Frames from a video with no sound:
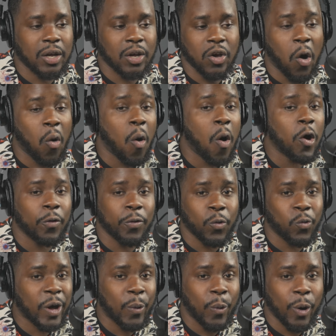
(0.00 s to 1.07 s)
go on the
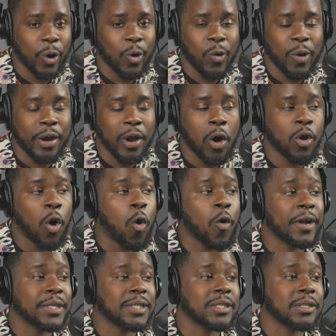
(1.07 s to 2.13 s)
way we're going on,
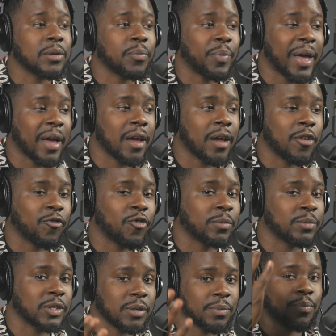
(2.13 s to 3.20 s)
or it's some pain
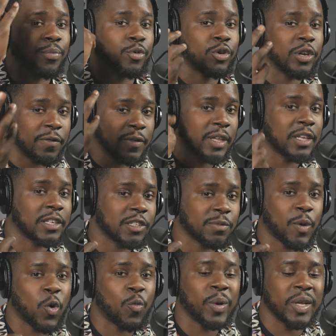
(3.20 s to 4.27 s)
from some previous
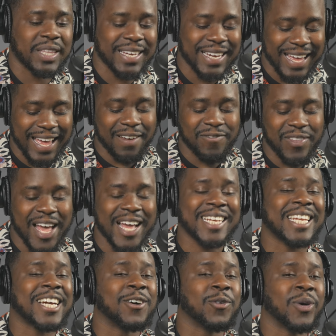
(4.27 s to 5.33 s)
moment that I have not
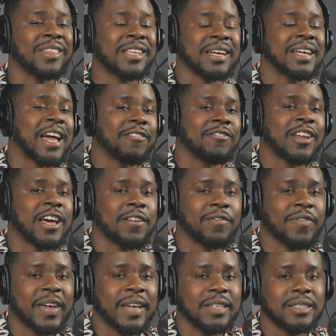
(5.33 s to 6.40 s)
dealt with, I have not
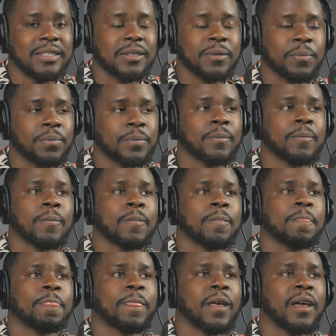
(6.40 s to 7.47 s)
faced.
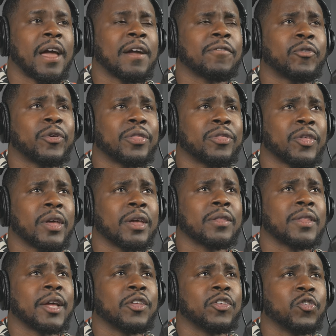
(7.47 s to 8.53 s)
Everything
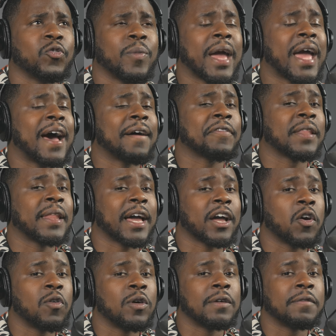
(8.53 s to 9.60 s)
that you may have to let
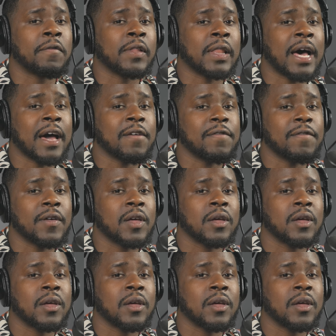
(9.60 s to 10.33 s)
go of in life